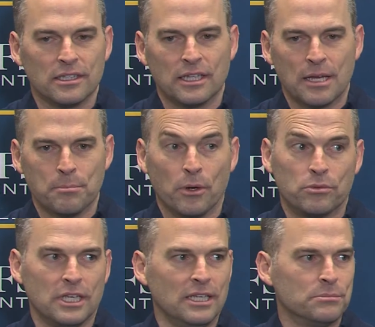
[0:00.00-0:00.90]
like
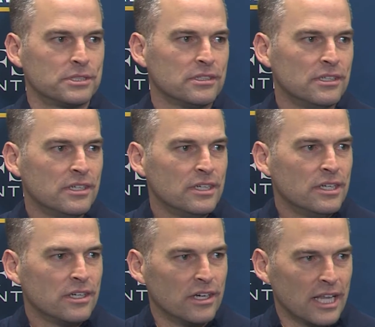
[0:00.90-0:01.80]
both teams
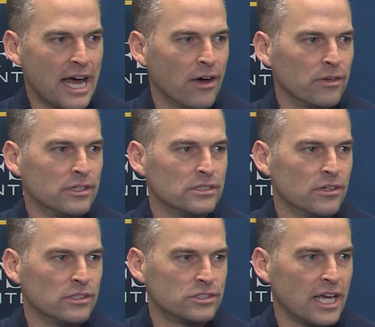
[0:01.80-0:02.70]
allowed
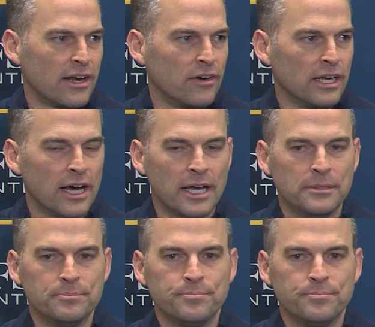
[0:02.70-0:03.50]
on Saturday night.